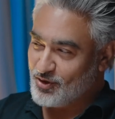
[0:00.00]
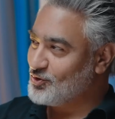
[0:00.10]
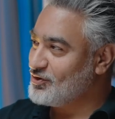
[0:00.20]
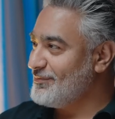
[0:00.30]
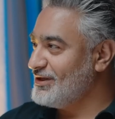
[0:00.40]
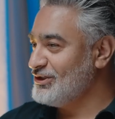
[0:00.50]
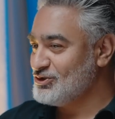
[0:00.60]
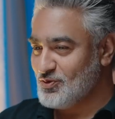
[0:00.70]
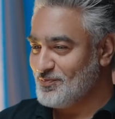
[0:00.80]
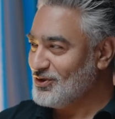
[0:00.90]
programming,
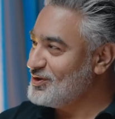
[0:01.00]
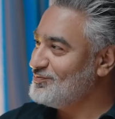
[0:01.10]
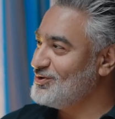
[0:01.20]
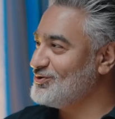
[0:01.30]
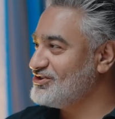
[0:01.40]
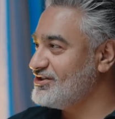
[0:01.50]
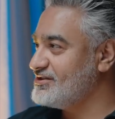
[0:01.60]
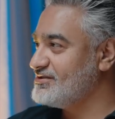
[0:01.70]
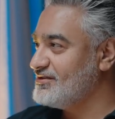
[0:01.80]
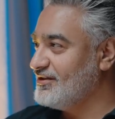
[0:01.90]

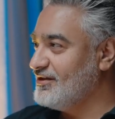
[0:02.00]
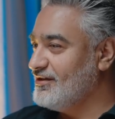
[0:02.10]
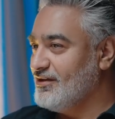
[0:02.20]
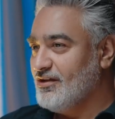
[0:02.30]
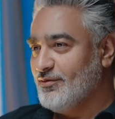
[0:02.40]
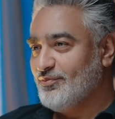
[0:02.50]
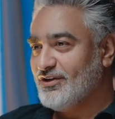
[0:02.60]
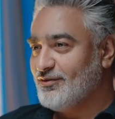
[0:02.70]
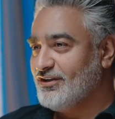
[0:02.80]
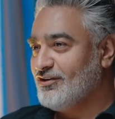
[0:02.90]
supercomputers.
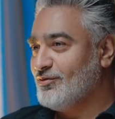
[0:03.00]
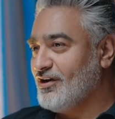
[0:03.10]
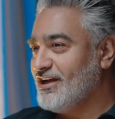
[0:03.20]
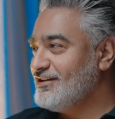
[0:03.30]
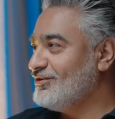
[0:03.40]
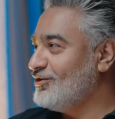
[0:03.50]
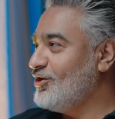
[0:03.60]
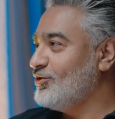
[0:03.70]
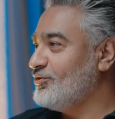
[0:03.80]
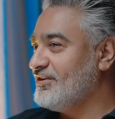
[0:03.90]
But, I didn't
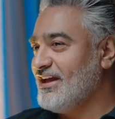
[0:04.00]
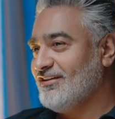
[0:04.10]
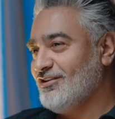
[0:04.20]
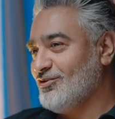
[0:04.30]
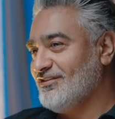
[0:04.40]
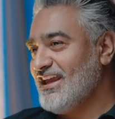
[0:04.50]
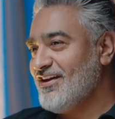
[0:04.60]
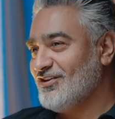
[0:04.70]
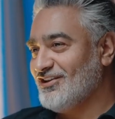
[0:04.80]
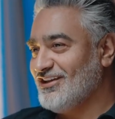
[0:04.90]
know that, they
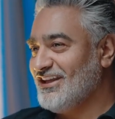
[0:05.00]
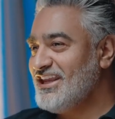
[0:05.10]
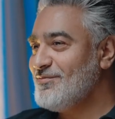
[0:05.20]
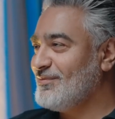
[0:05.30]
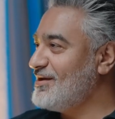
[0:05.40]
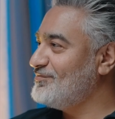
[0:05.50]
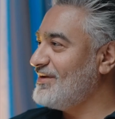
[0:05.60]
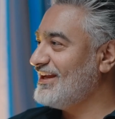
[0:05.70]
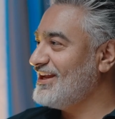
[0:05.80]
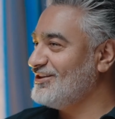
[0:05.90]
have a heat map
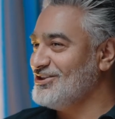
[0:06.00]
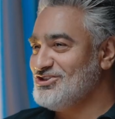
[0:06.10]
back at the